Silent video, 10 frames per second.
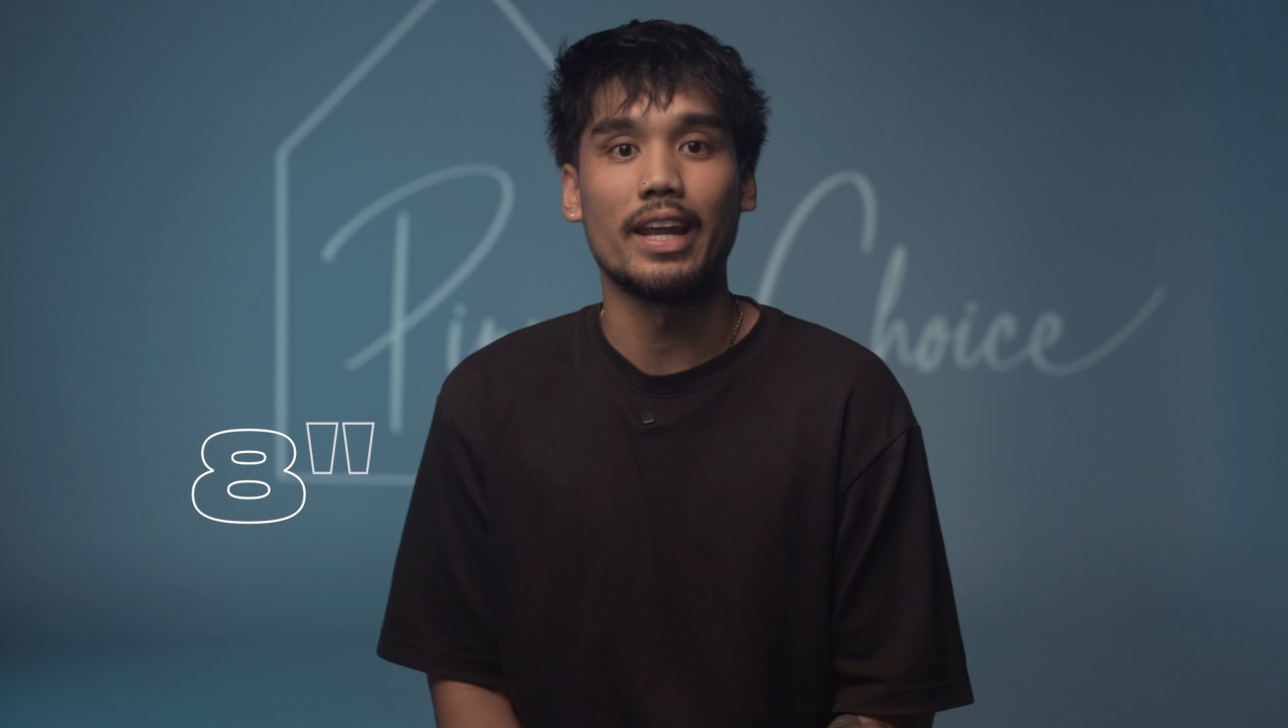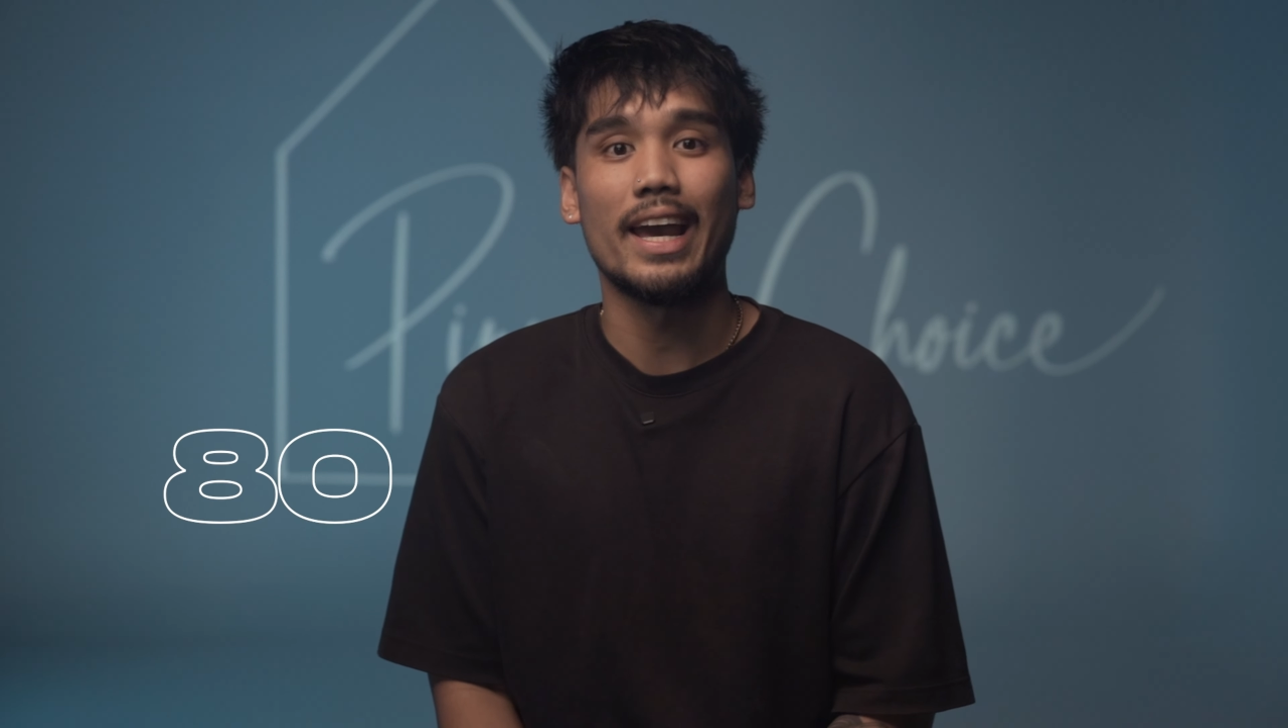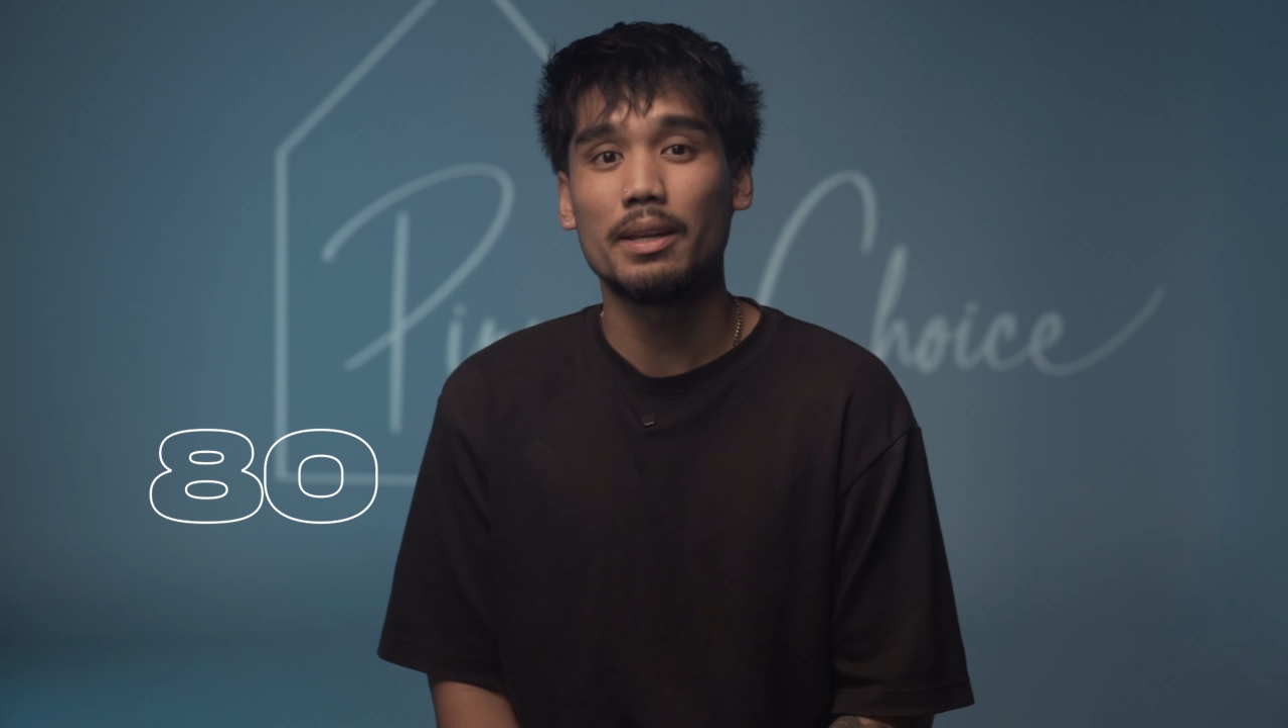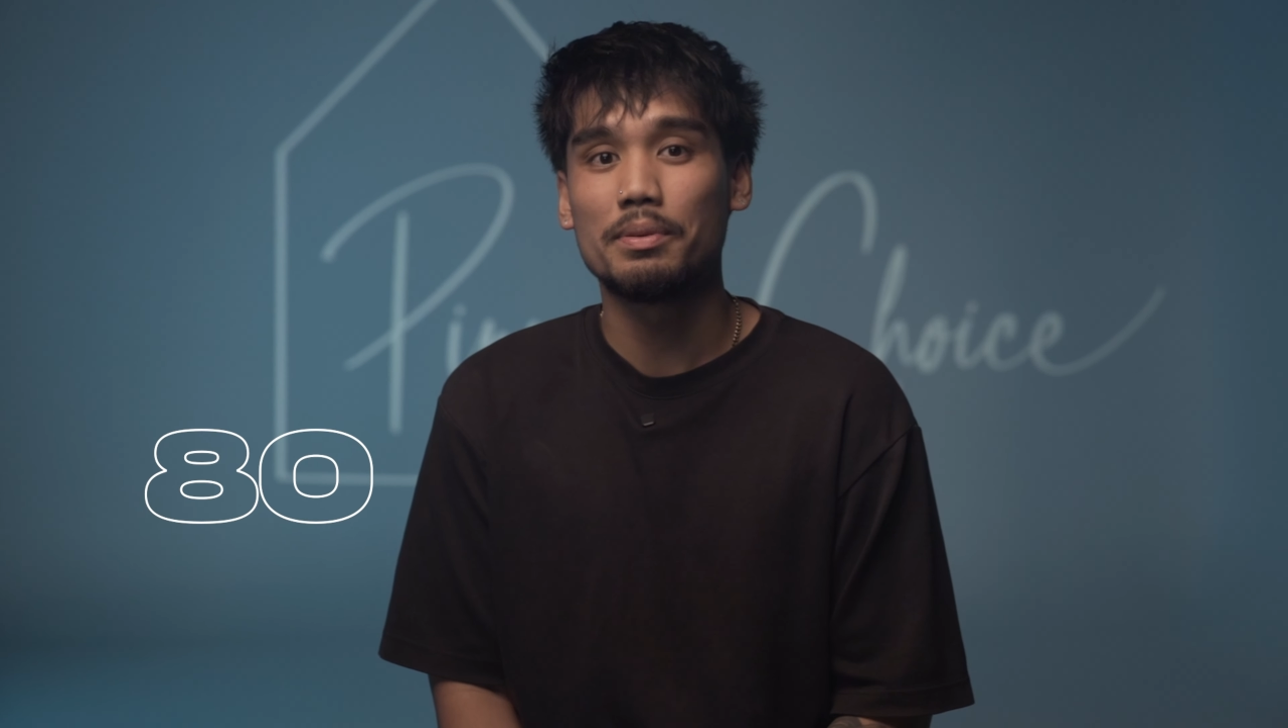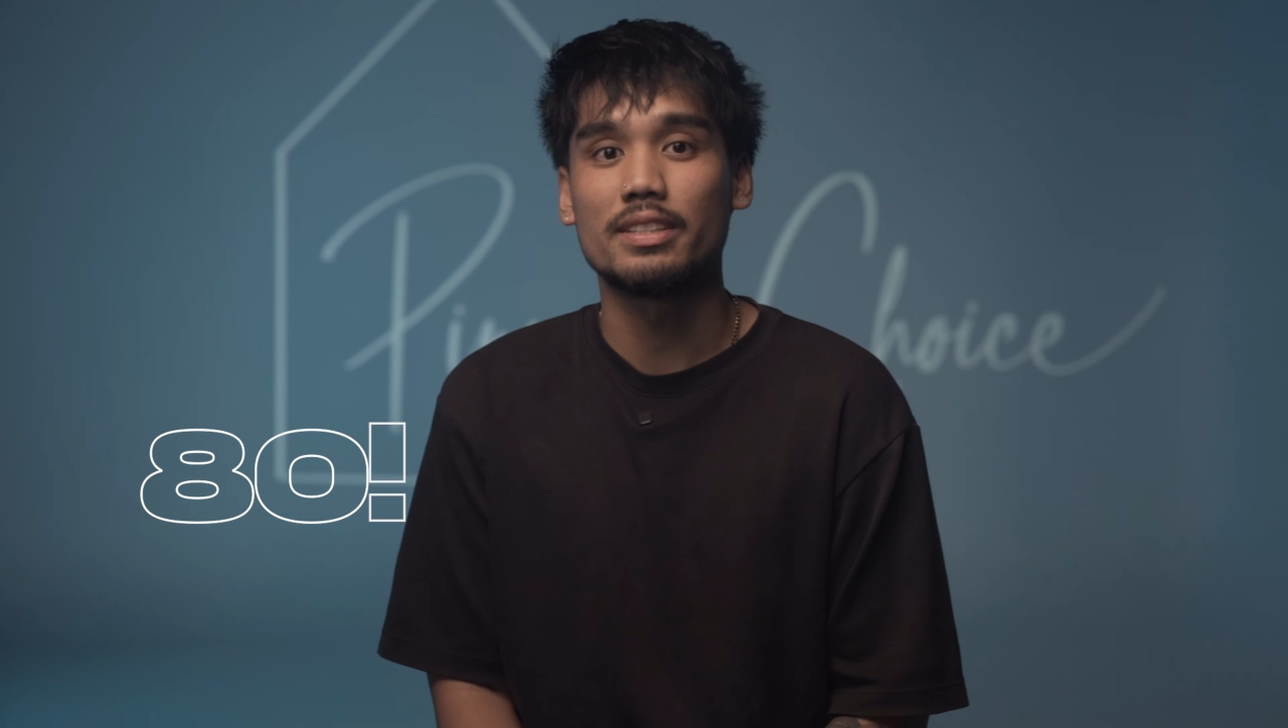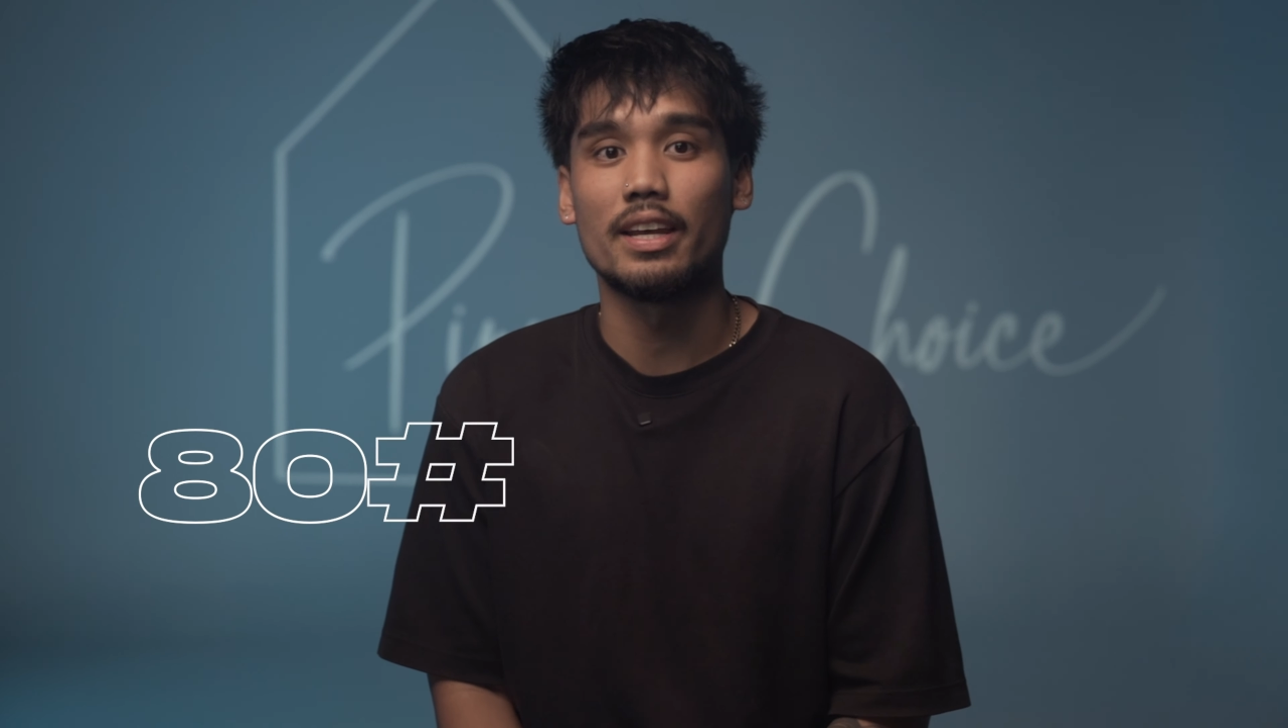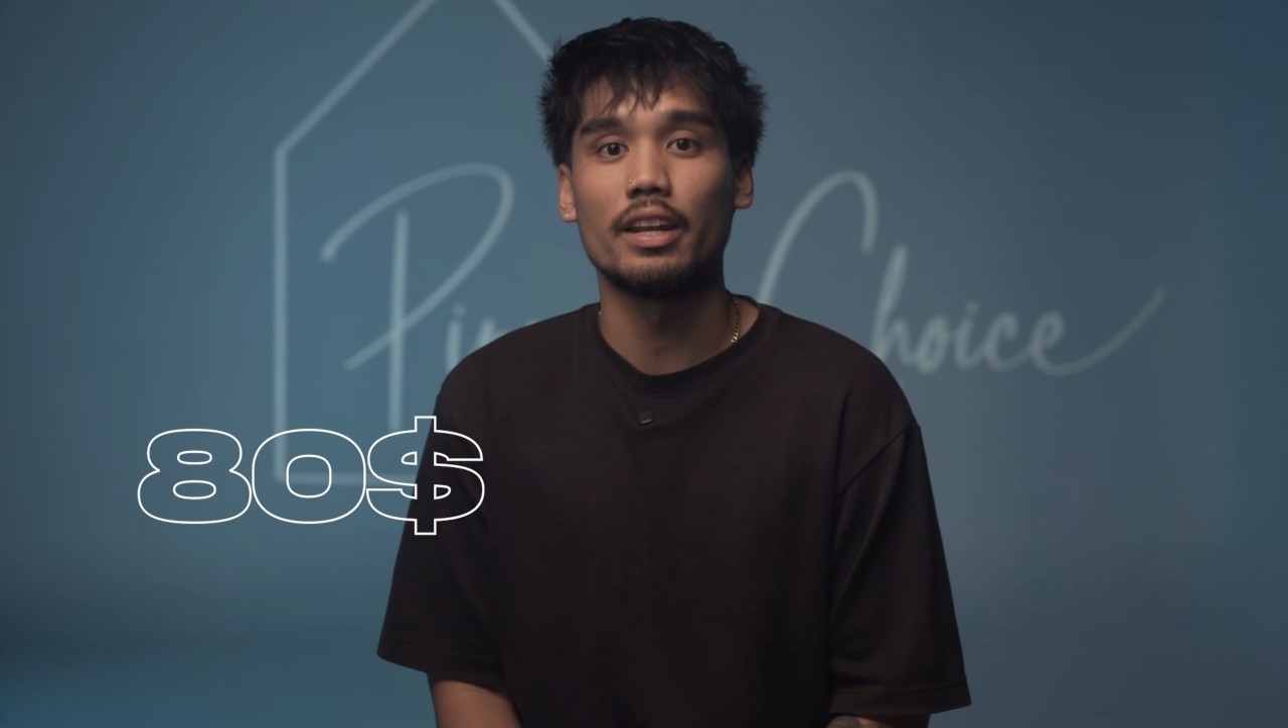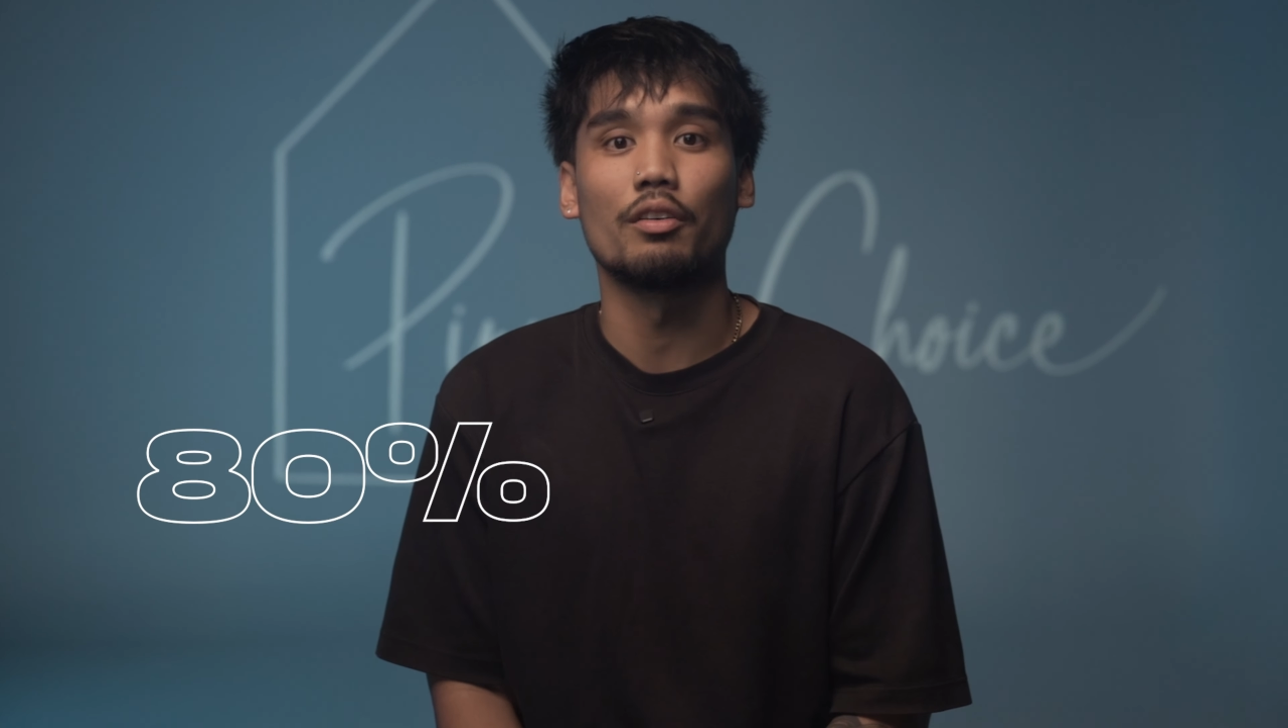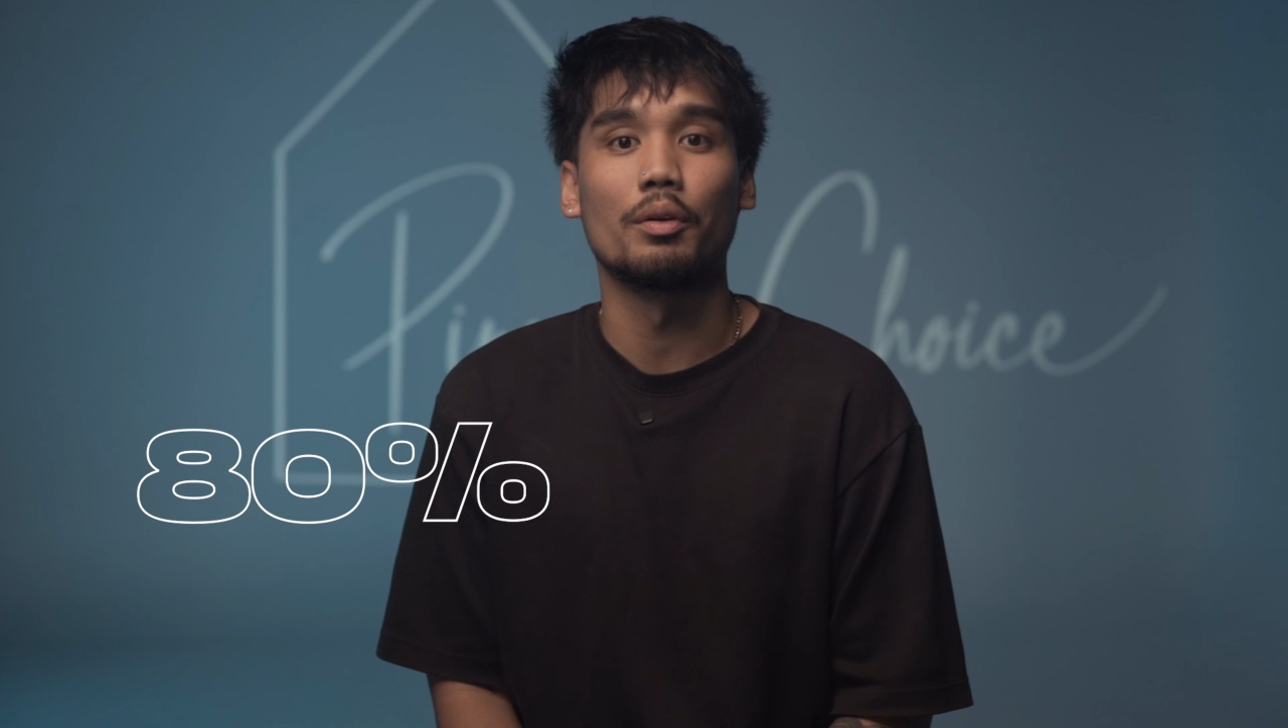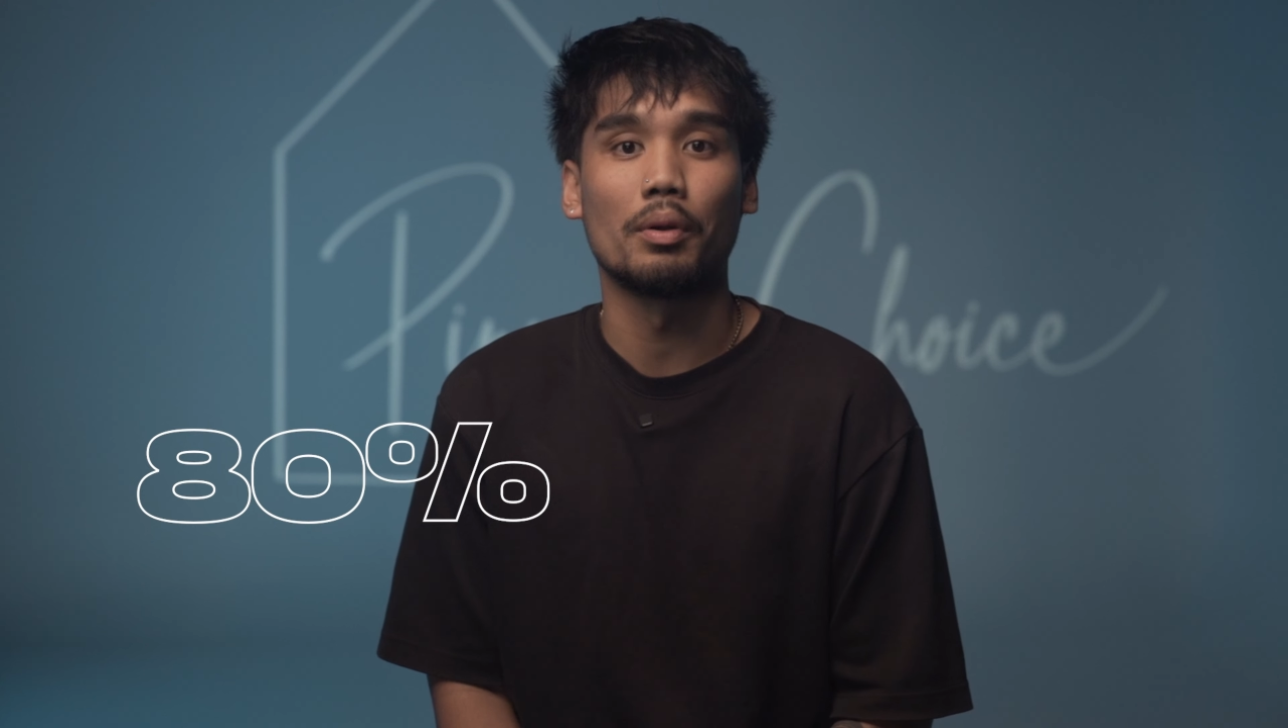80% of